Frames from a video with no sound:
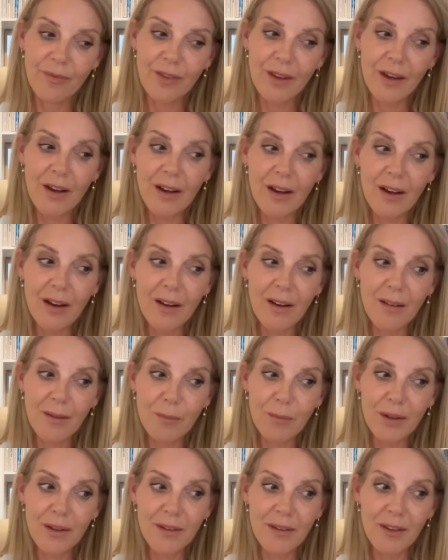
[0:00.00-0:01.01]
they are
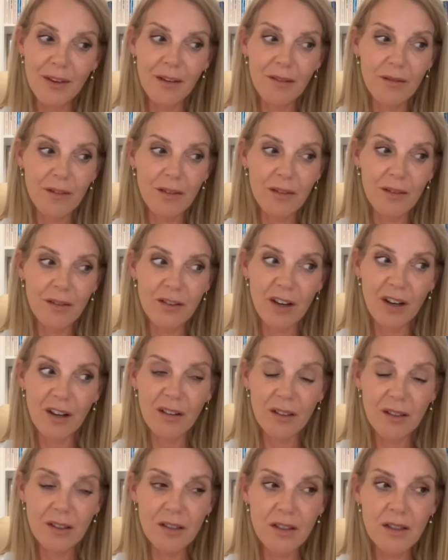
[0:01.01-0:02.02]
perceived as
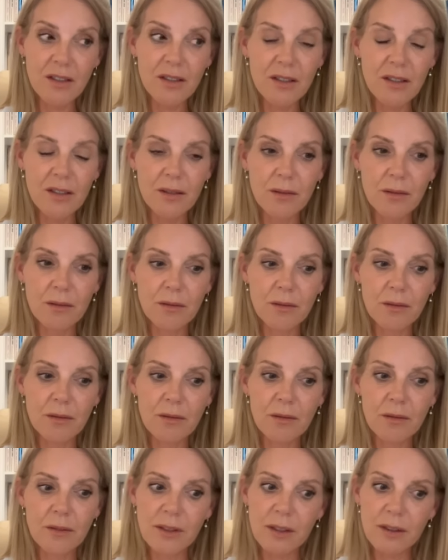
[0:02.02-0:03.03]
challenges
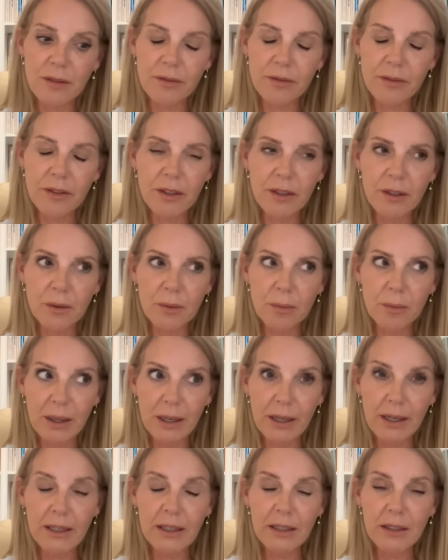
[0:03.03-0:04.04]
or suffering or
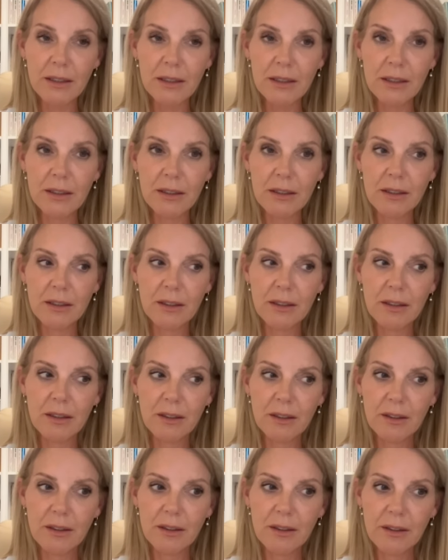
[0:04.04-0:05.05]
pain.
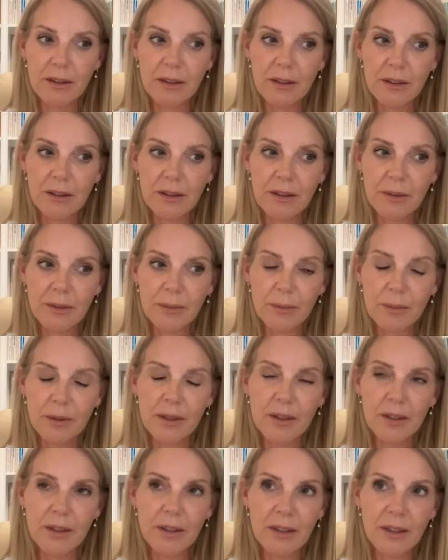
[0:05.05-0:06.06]

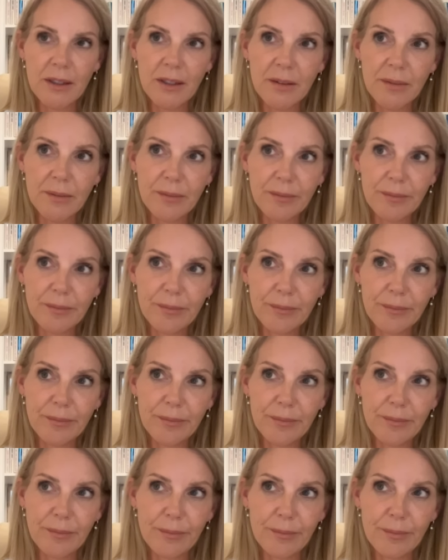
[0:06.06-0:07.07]
But they're
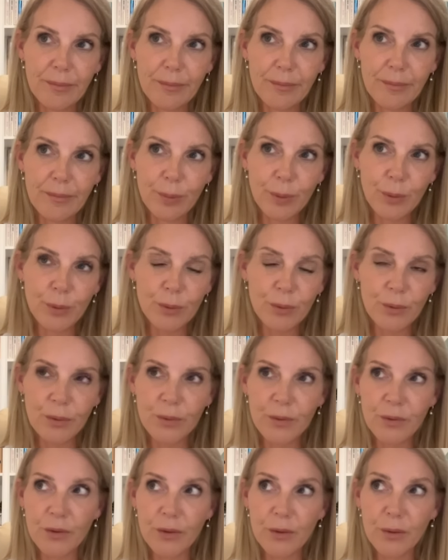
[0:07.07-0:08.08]

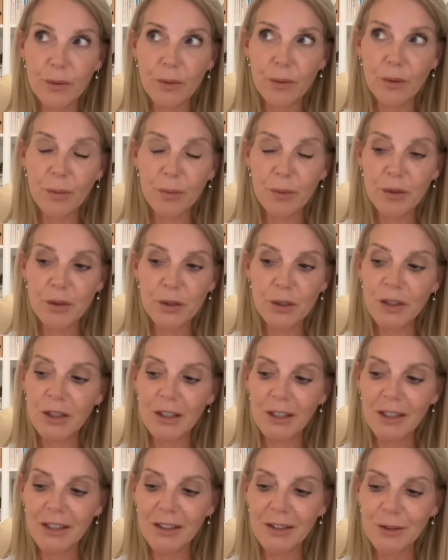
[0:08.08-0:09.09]
portals to
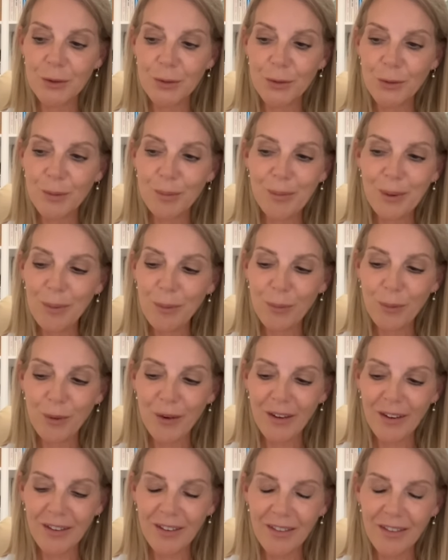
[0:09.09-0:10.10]
opportunity to
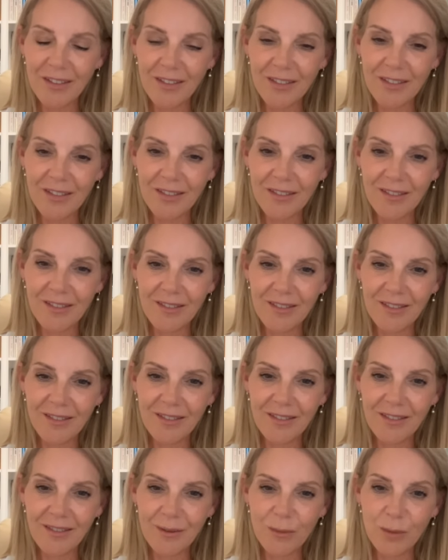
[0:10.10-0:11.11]
remembering
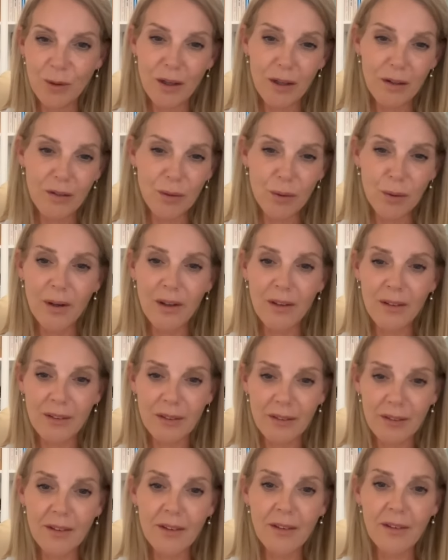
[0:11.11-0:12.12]
what our true
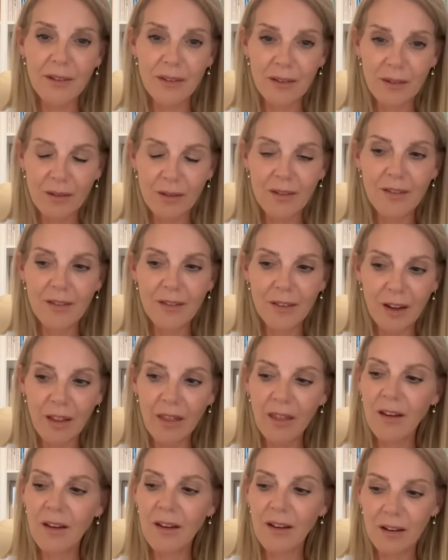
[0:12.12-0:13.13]
essence is. And I
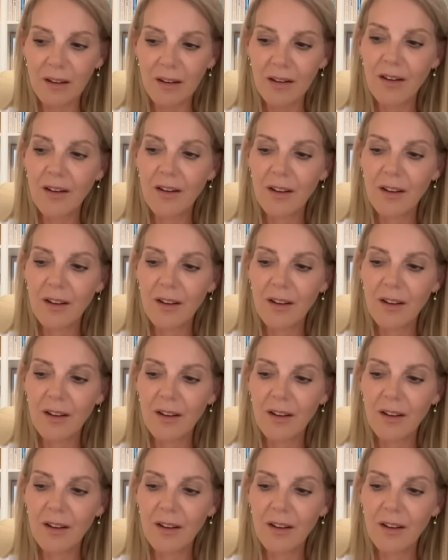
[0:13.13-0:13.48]
think